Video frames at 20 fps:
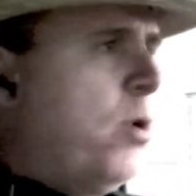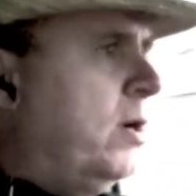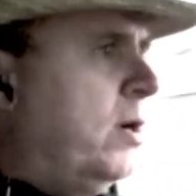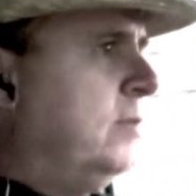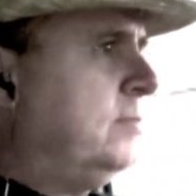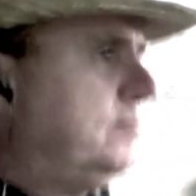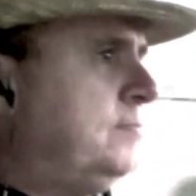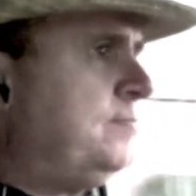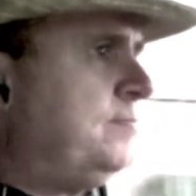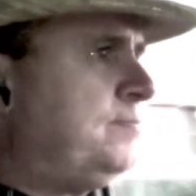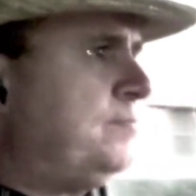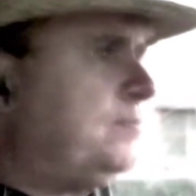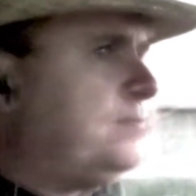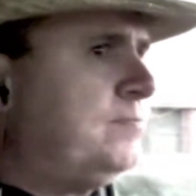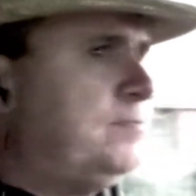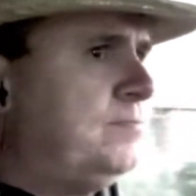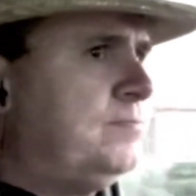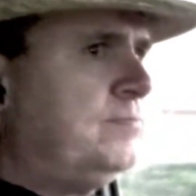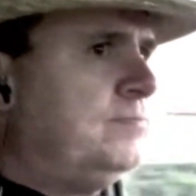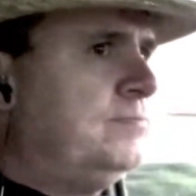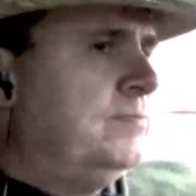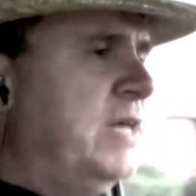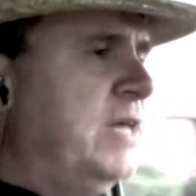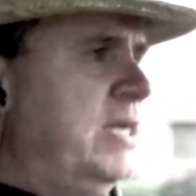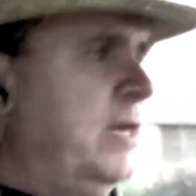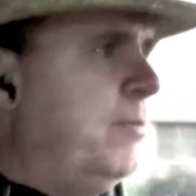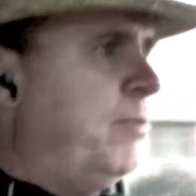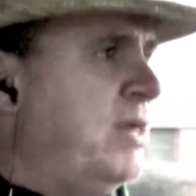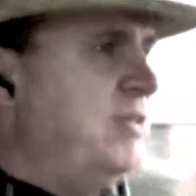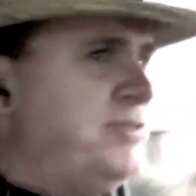
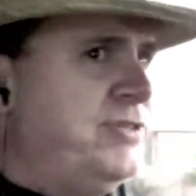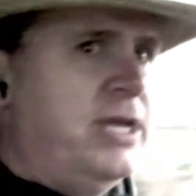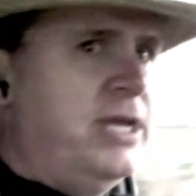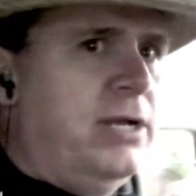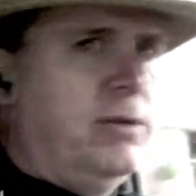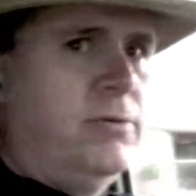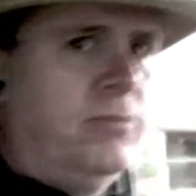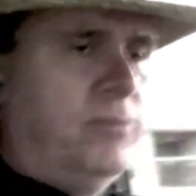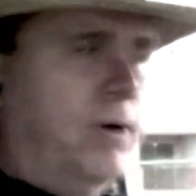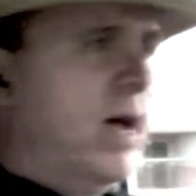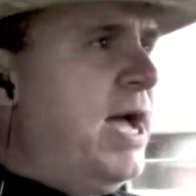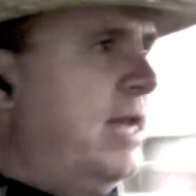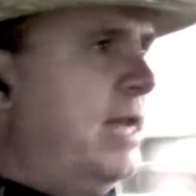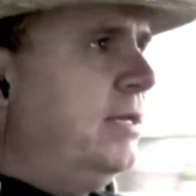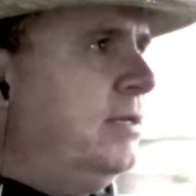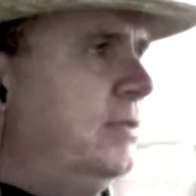And you're probably saying, what?